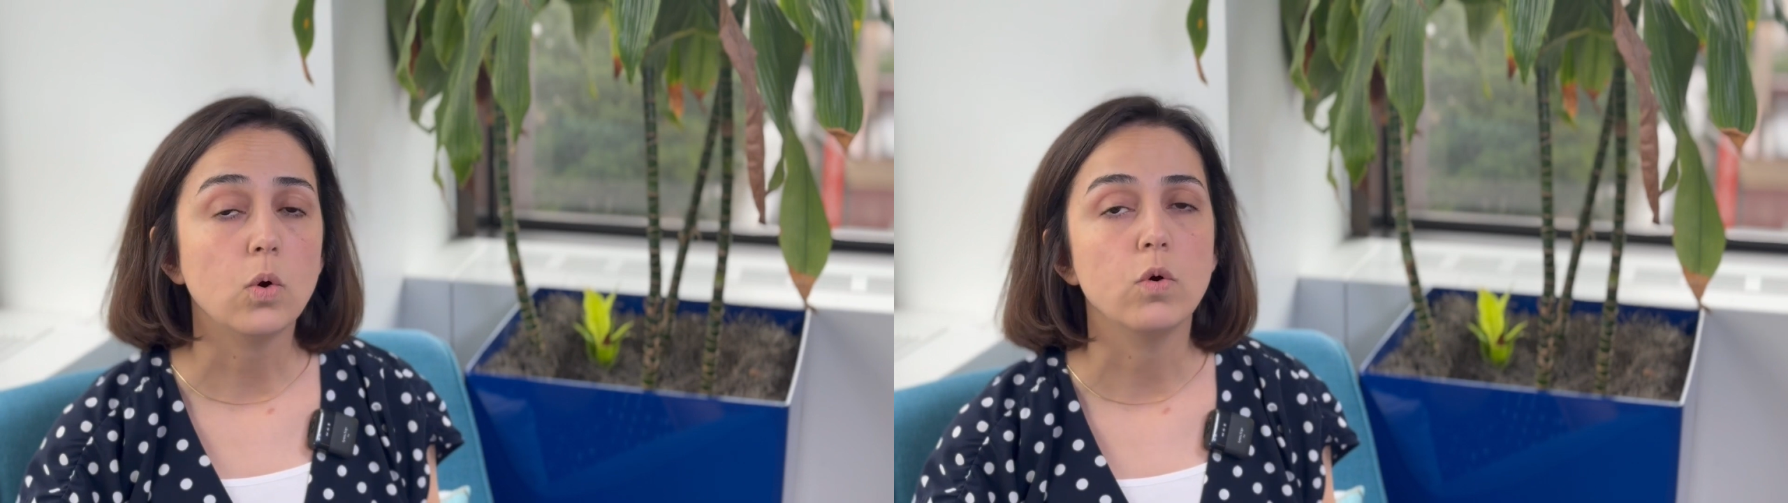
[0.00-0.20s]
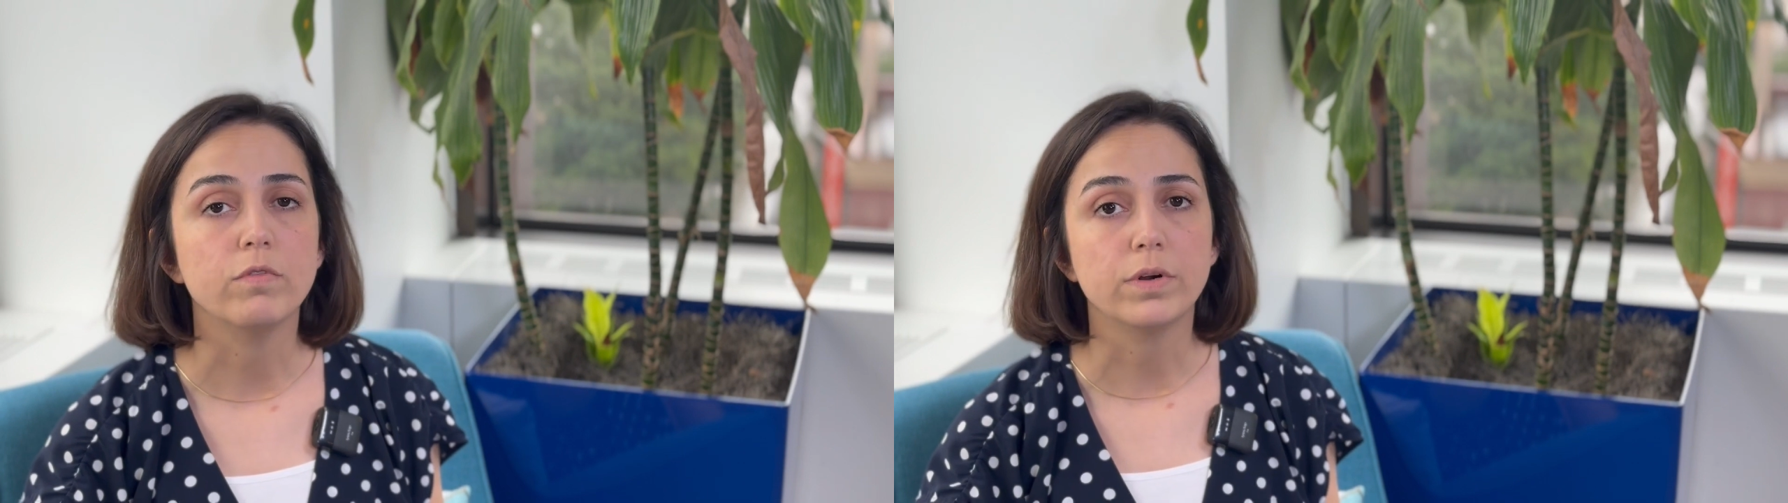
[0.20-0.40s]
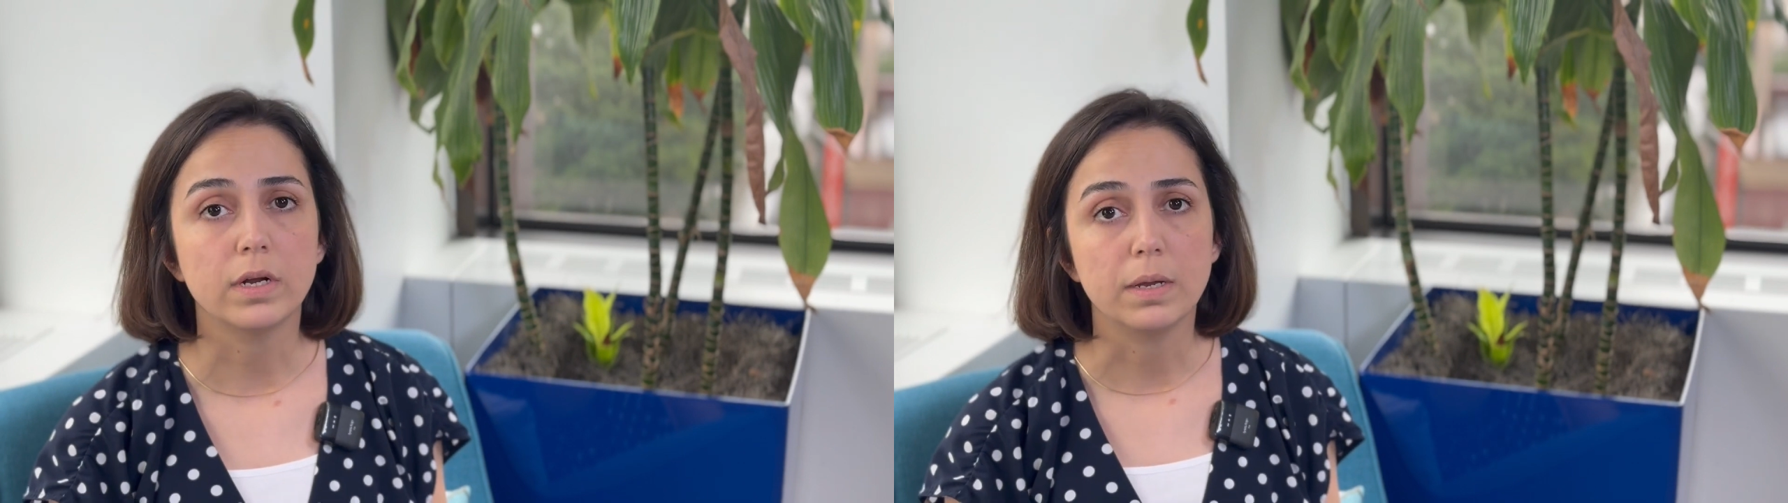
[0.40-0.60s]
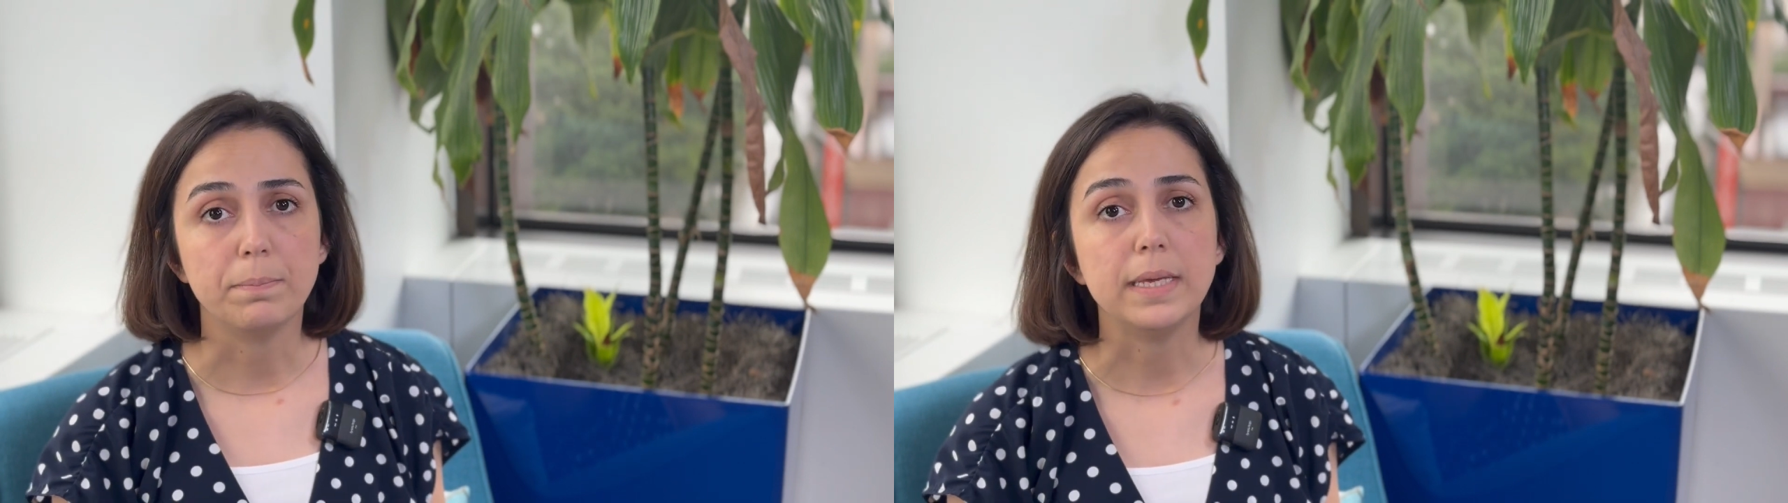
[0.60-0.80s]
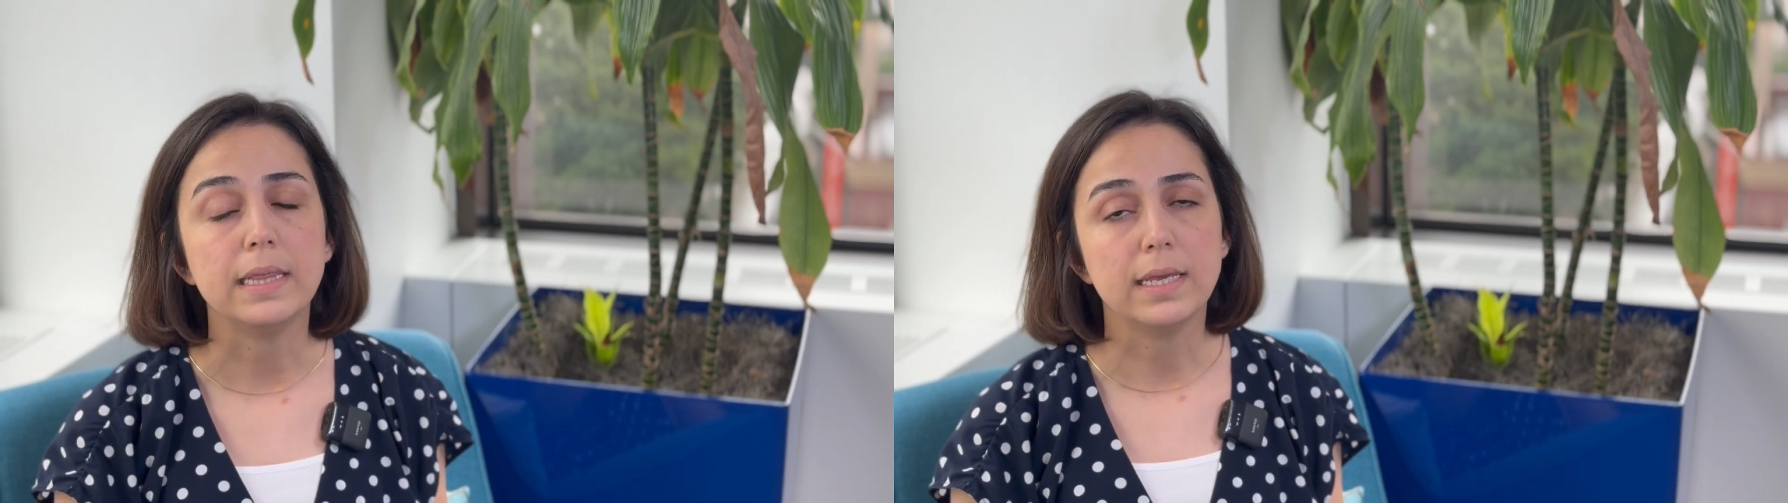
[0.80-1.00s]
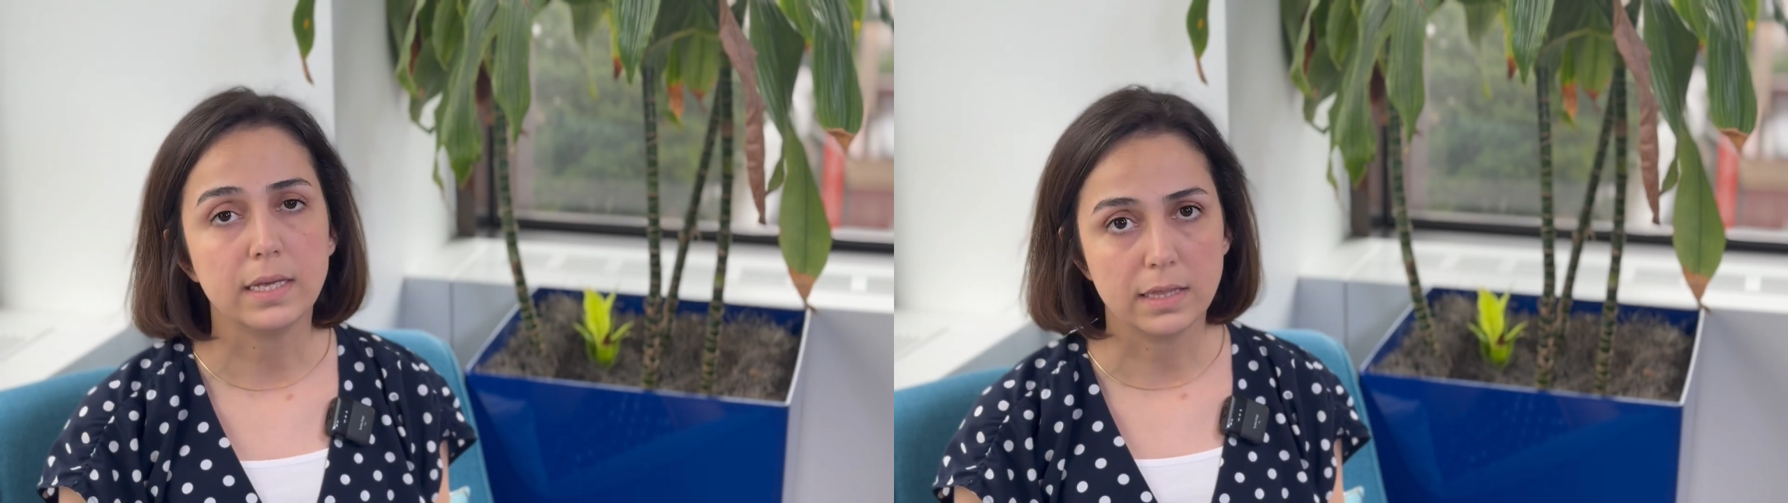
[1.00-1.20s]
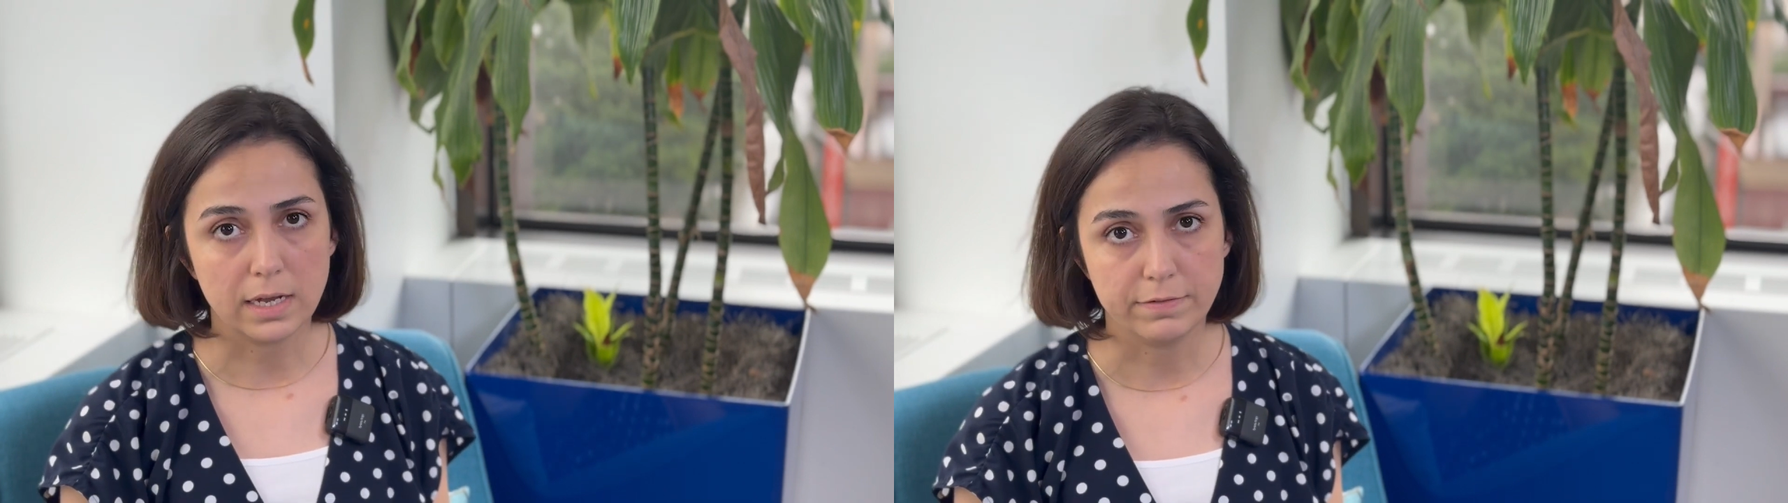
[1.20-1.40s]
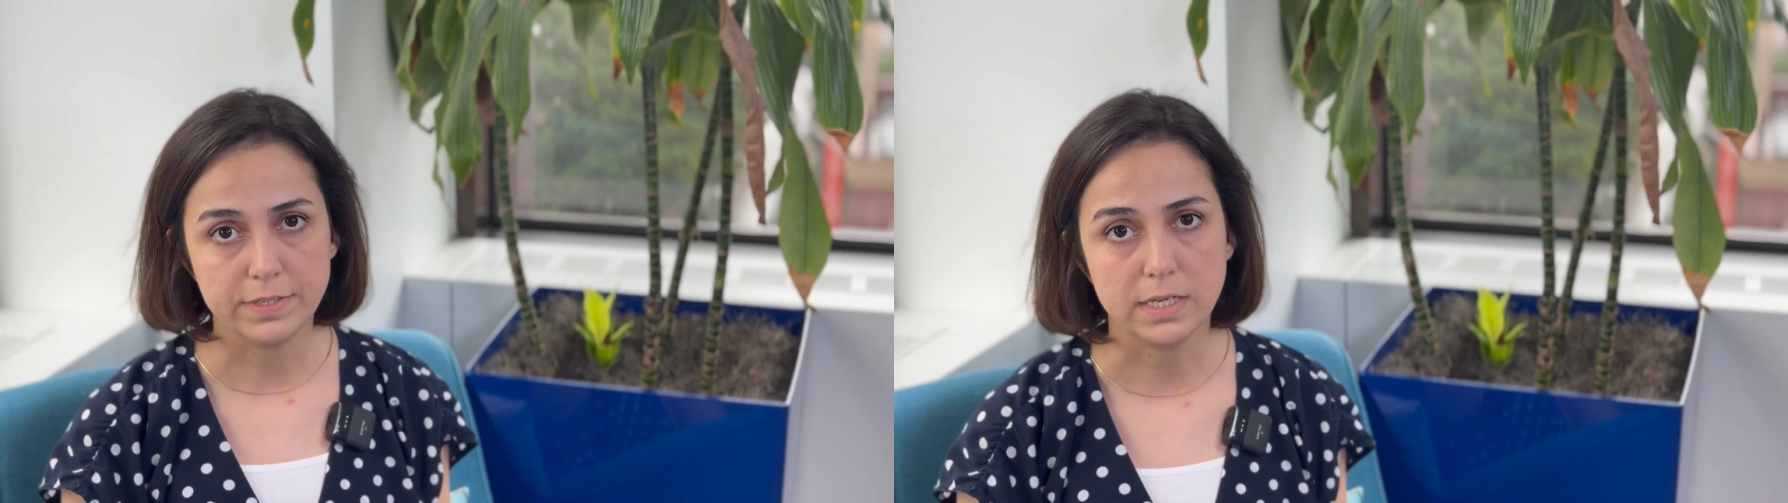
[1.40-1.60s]
over a building
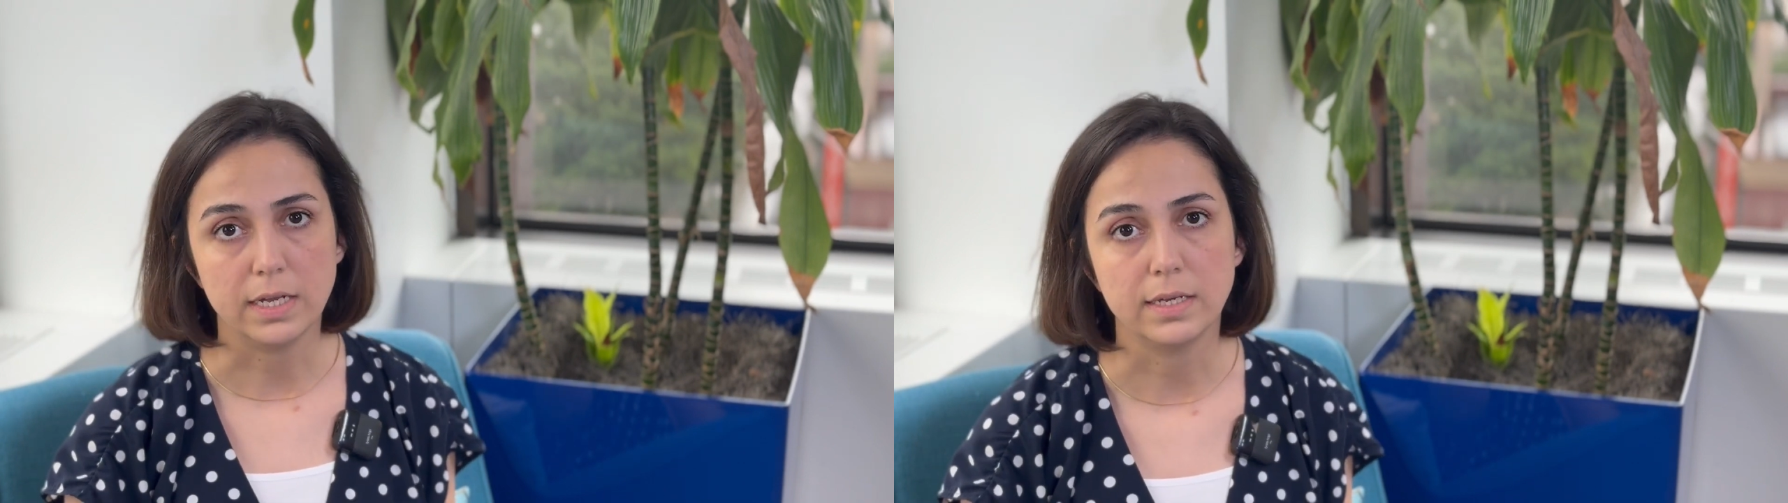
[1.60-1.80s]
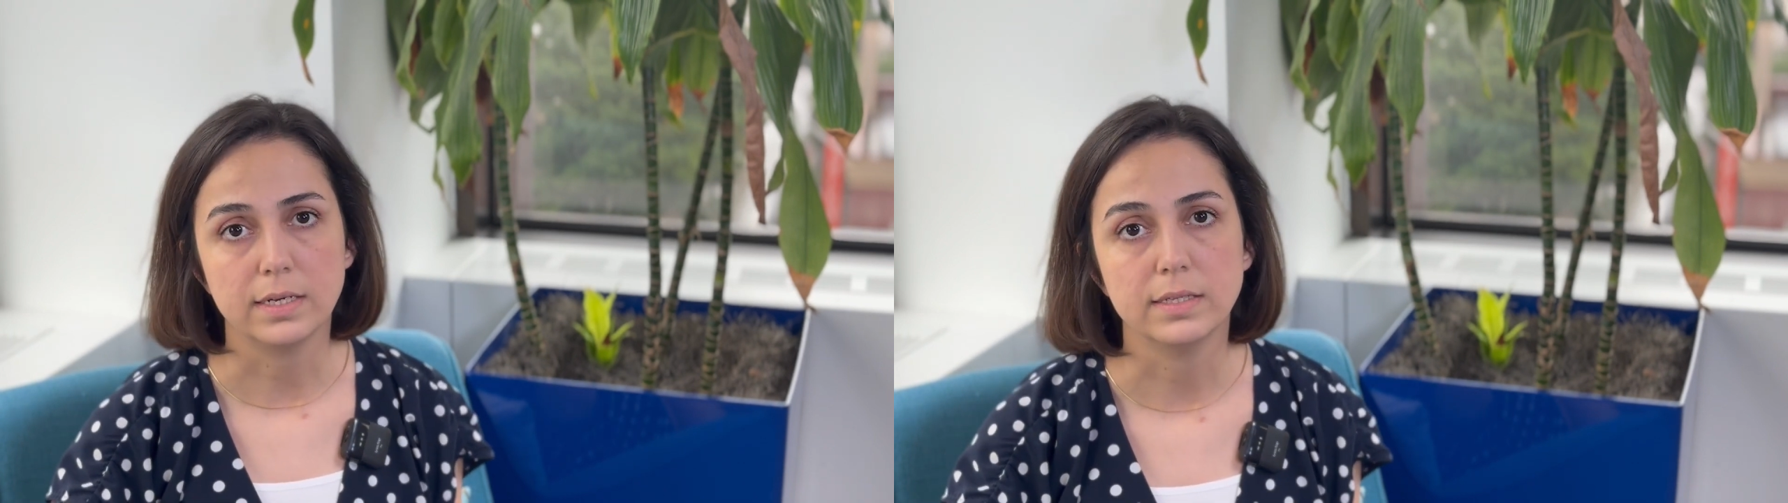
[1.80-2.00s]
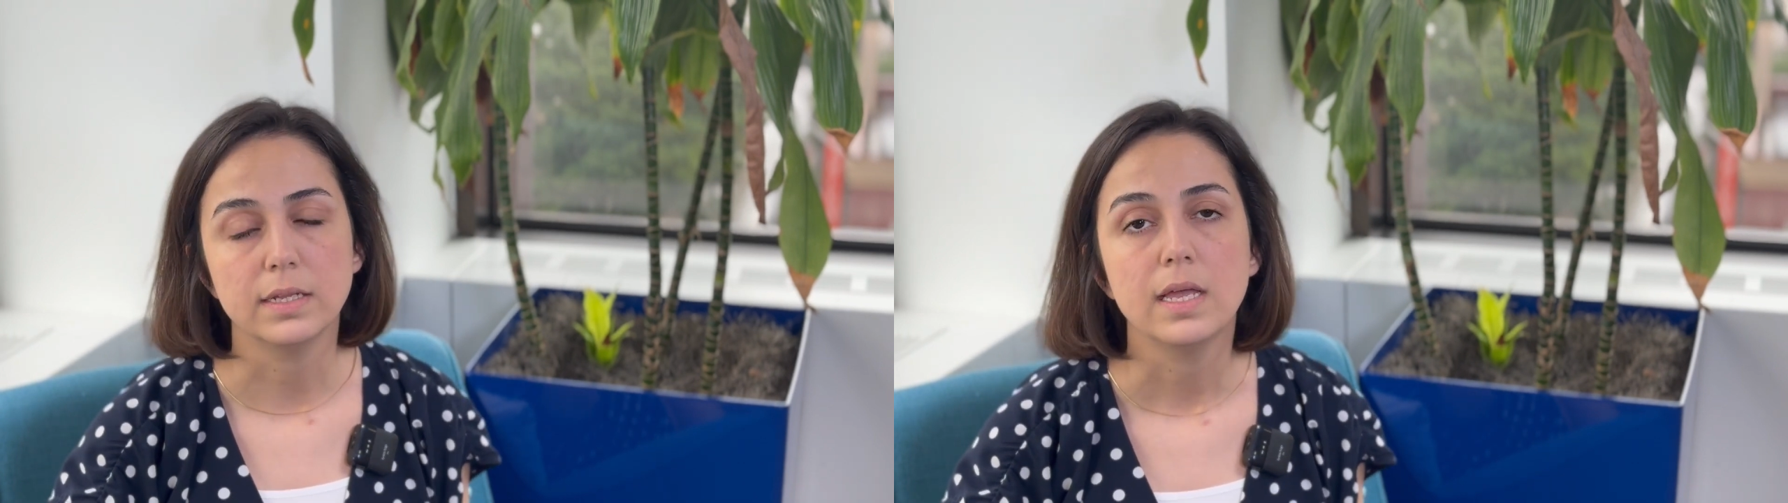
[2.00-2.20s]
life cycle,